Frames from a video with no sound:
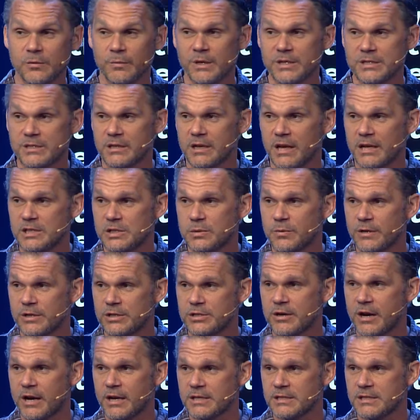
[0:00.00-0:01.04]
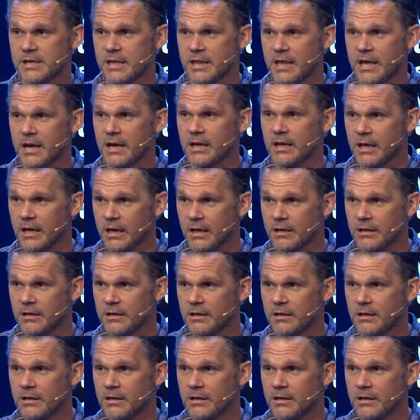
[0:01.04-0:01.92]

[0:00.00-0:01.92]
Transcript: you missed it, I just want to try to say that again.